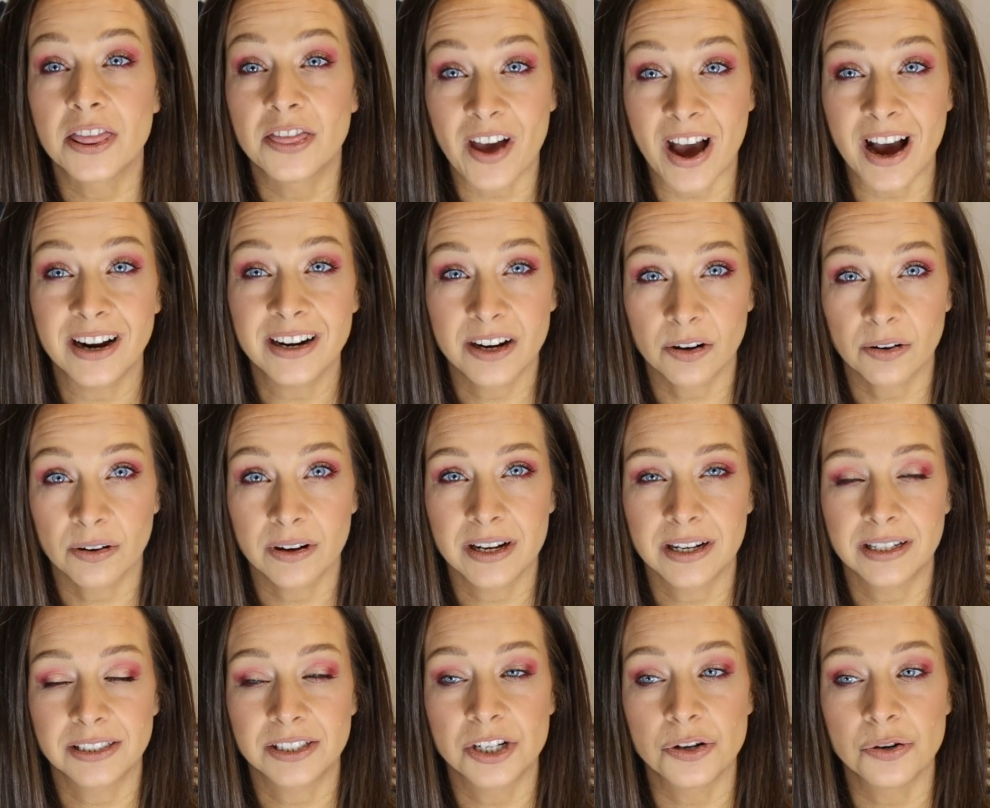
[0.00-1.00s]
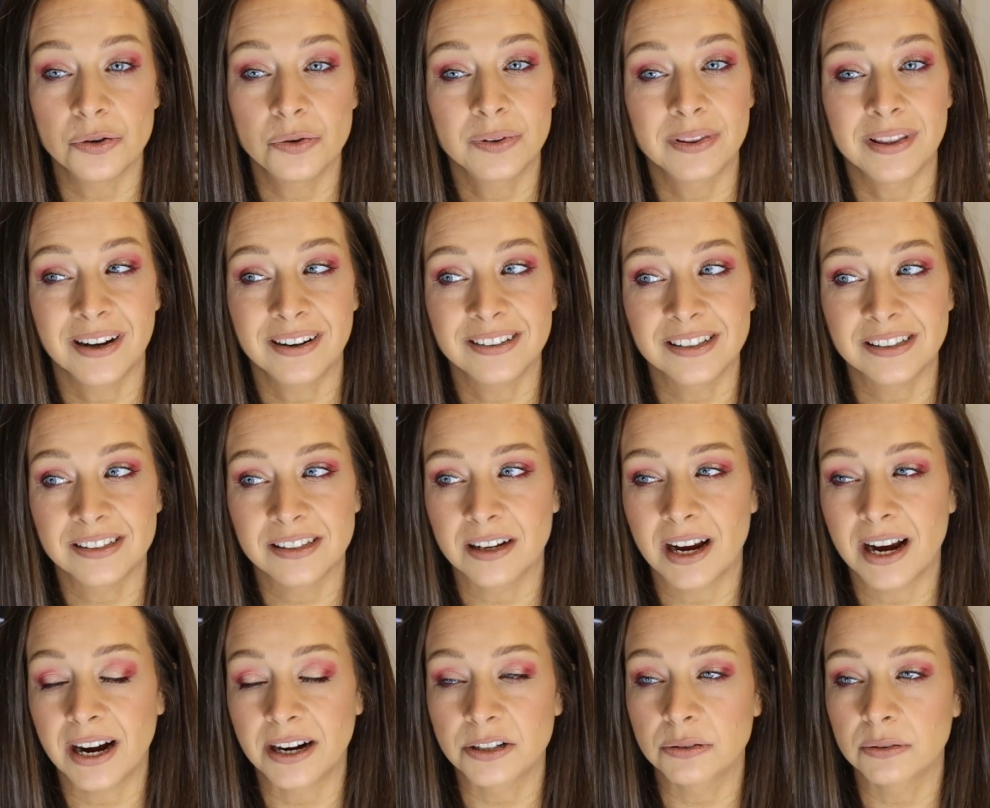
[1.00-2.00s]
that area too. That is
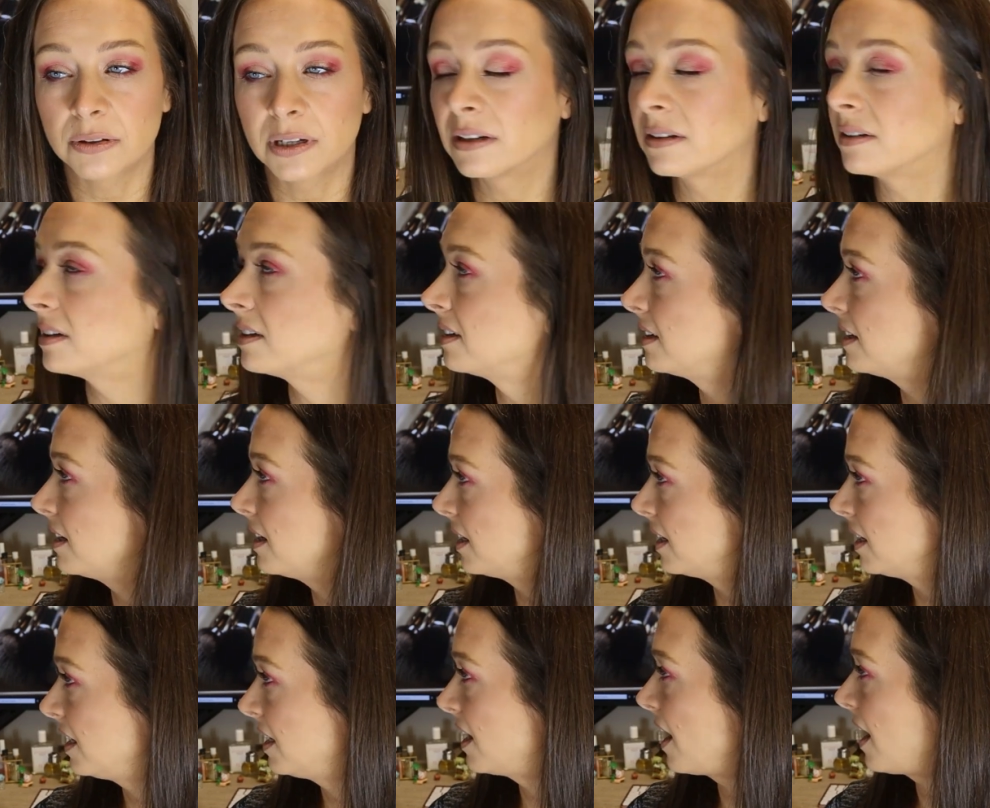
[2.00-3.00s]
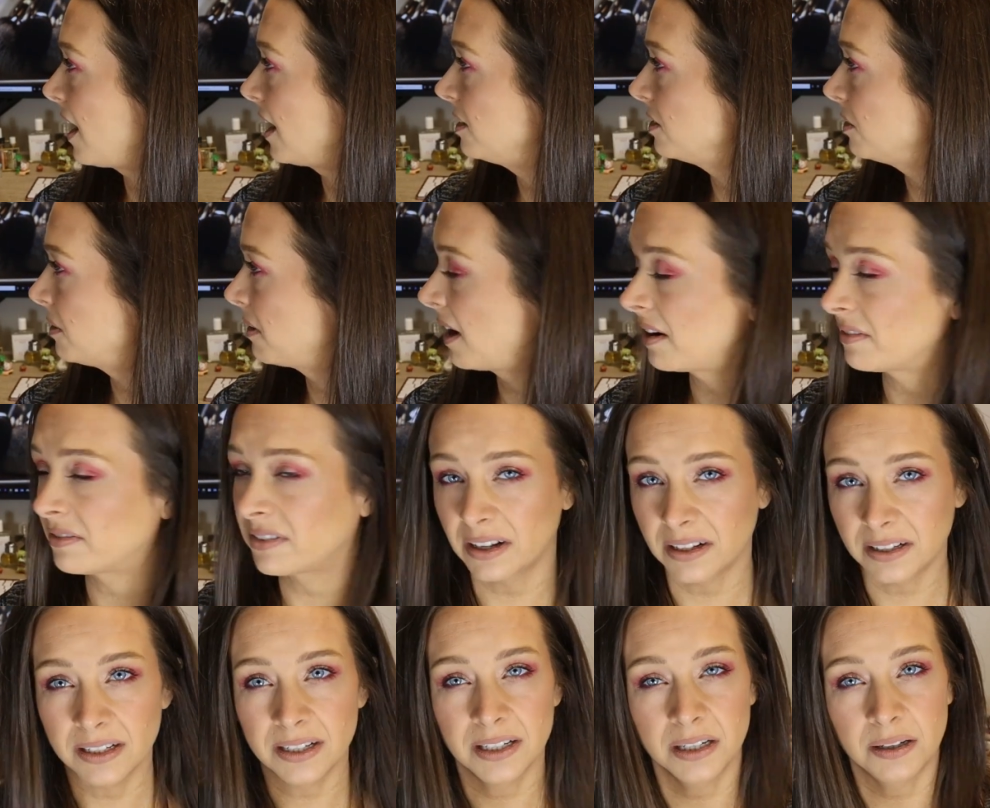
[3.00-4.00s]
actually, yeah, I don't have
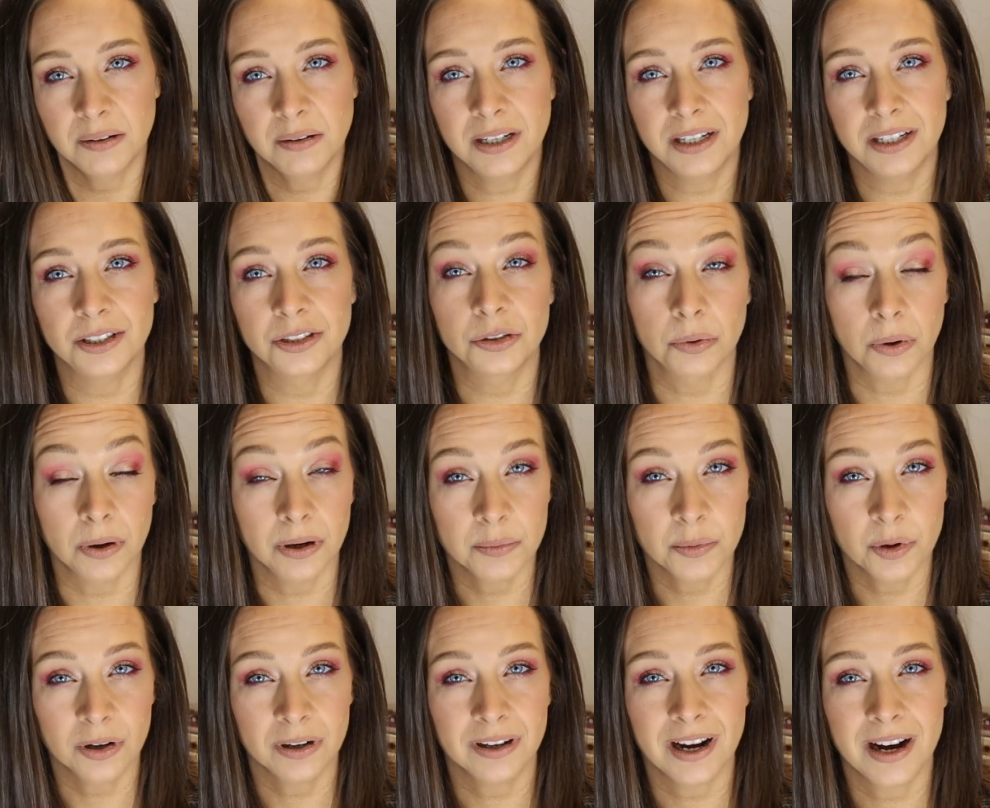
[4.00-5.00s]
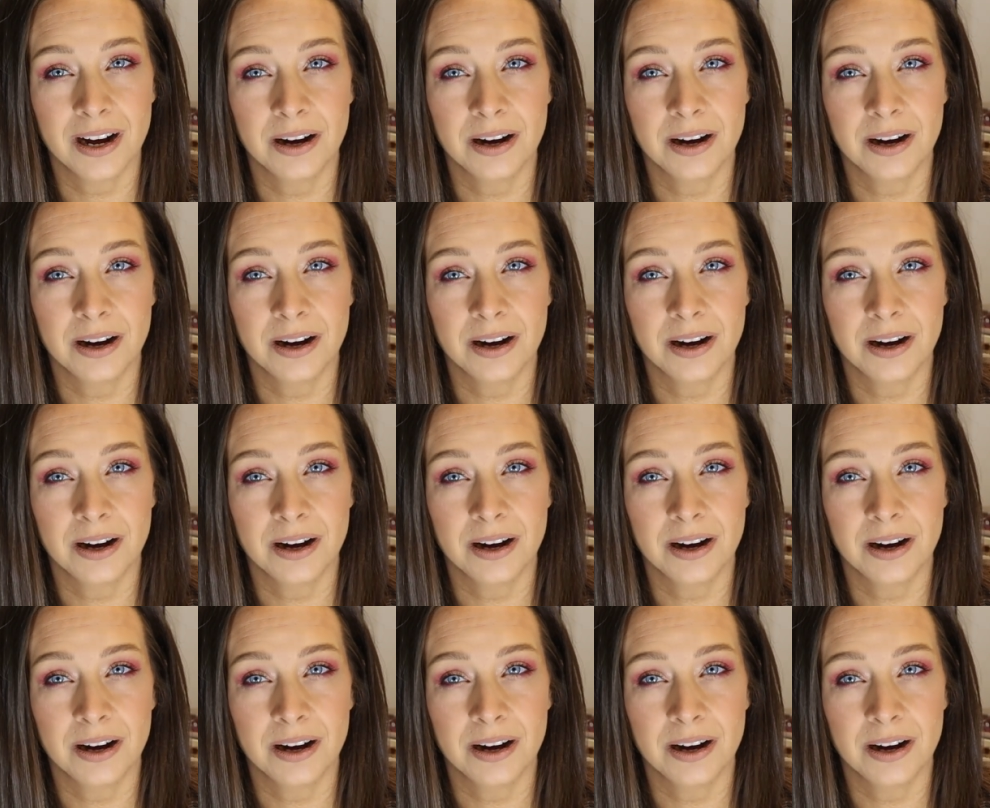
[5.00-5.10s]
that in a, in a drawer anymore.